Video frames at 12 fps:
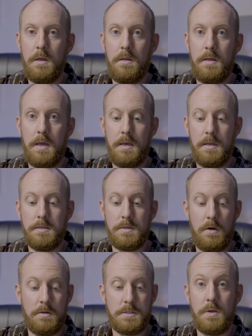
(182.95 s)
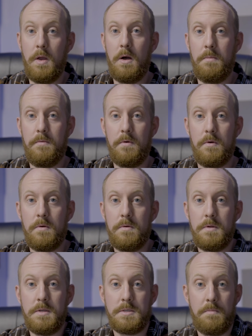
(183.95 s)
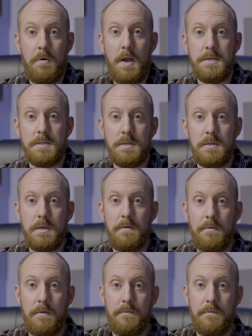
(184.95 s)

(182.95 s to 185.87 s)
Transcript: that is also helpful, surprisingly,